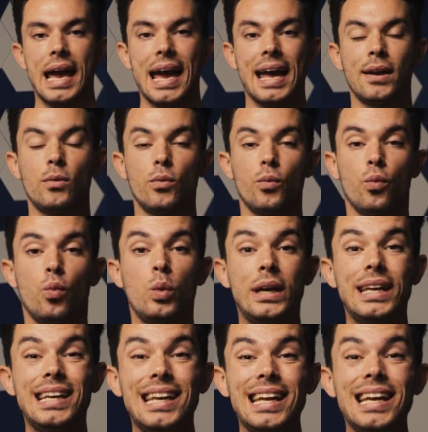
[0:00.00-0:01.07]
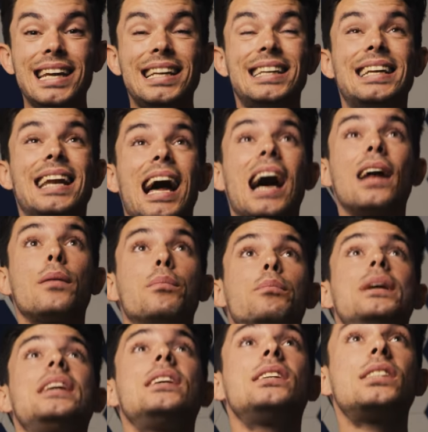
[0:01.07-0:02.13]
And we need not
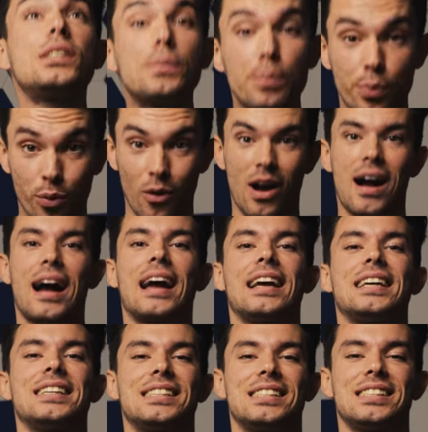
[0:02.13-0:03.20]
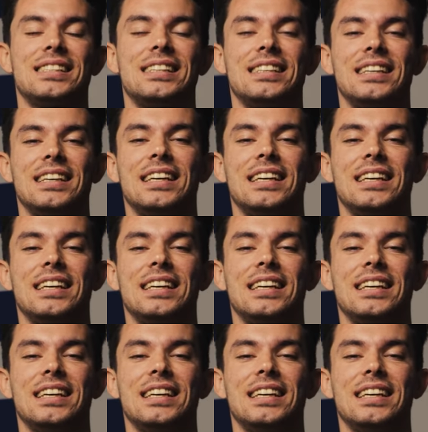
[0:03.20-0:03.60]
be surprised